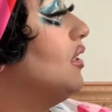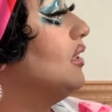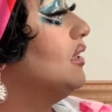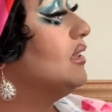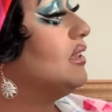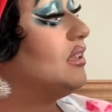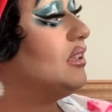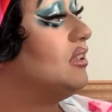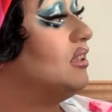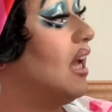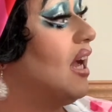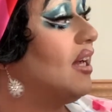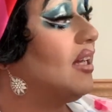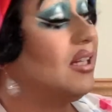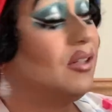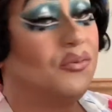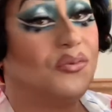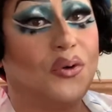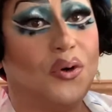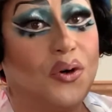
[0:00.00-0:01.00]
Snug
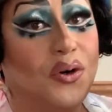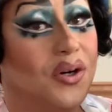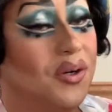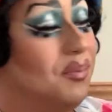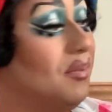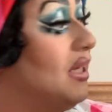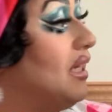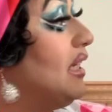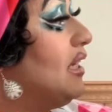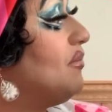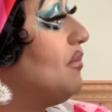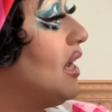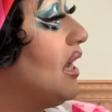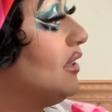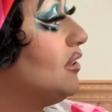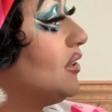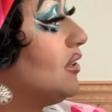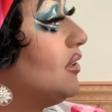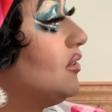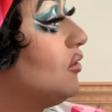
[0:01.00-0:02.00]
and warm, he
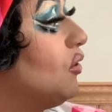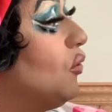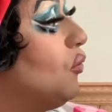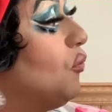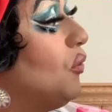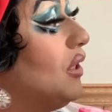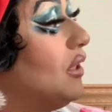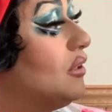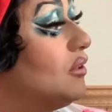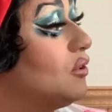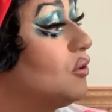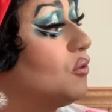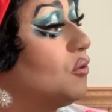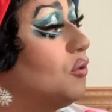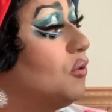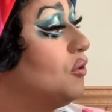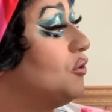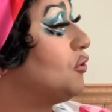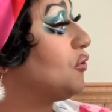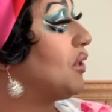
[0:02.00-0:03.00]
imagined what a
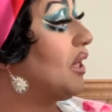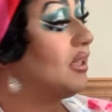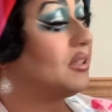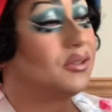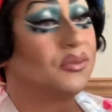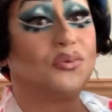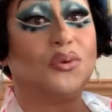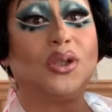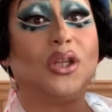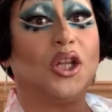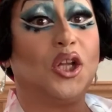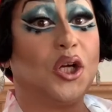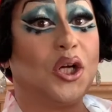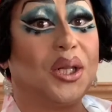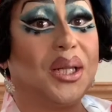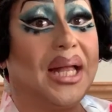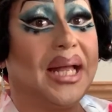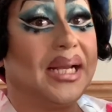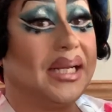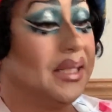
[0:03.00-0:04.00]
school dress would look
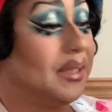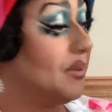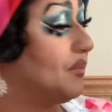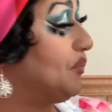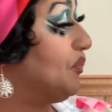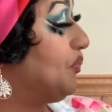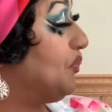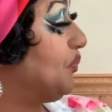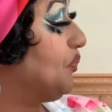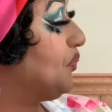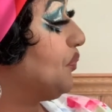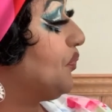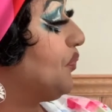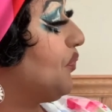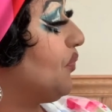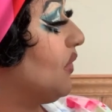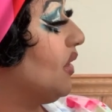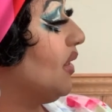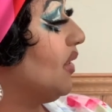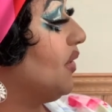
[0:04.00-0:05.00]
like.
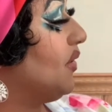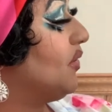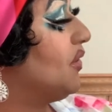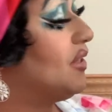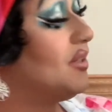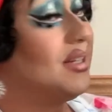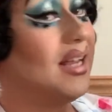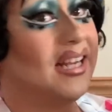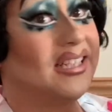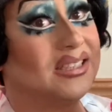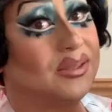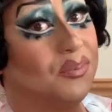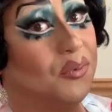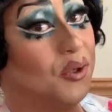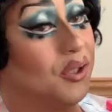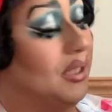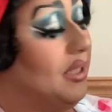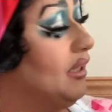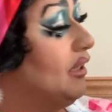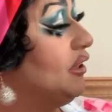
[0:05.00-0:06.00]
The next
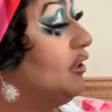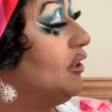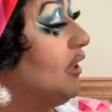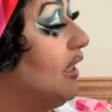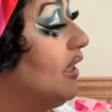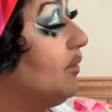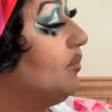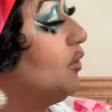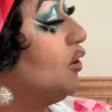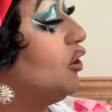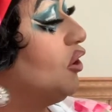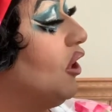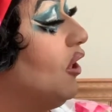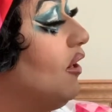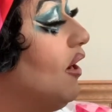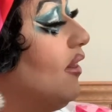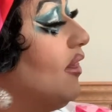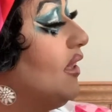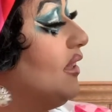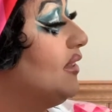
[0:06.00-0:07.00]
morning, Jacob stood
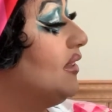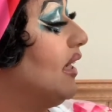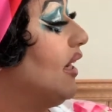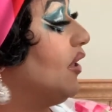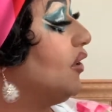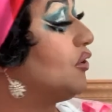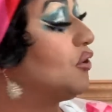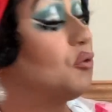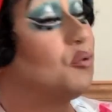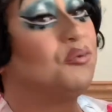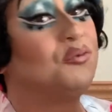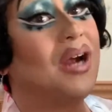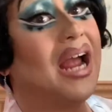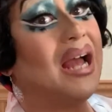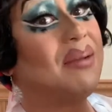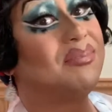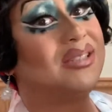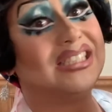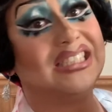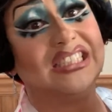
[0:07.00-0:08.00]
on the stairs
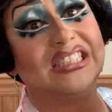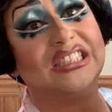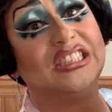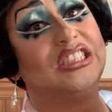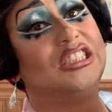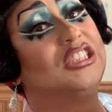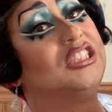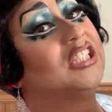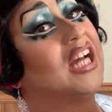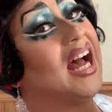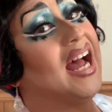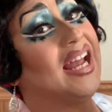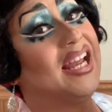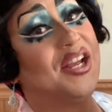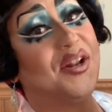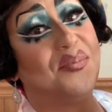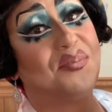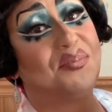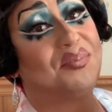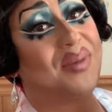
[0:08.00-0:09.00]
wrapped in a
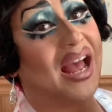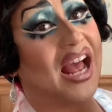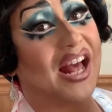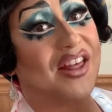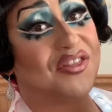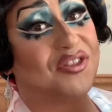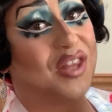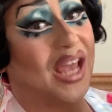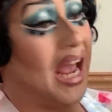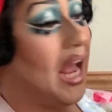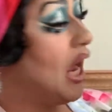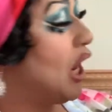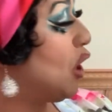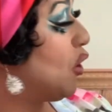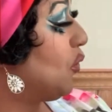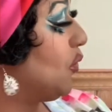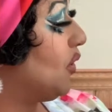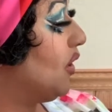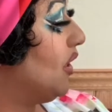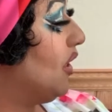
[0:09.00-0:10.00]
giant bath
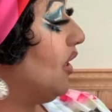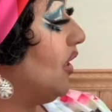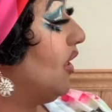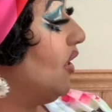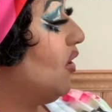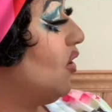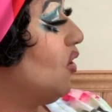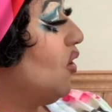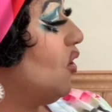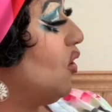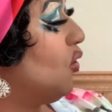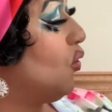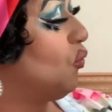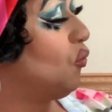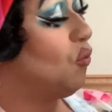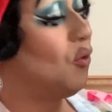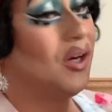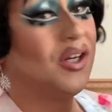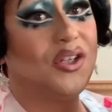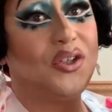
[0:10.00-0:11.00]
towel.
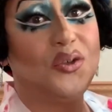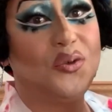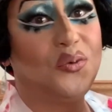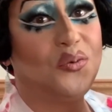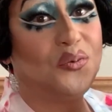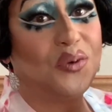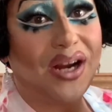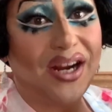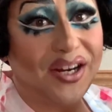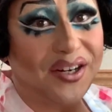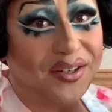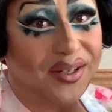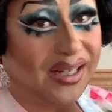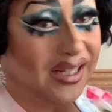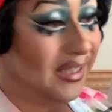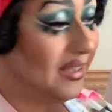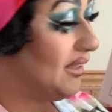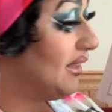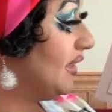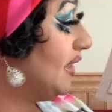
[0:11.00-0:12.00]
"What are you
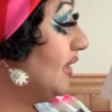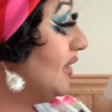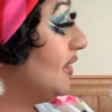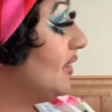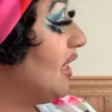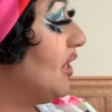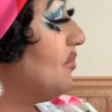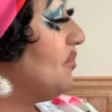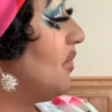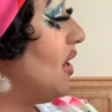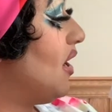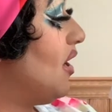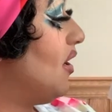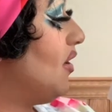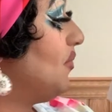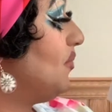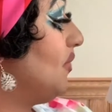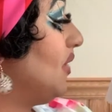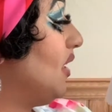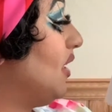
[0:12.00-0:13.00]
wearing?" said
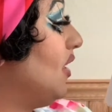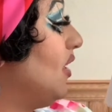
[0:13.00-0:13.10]
Mom.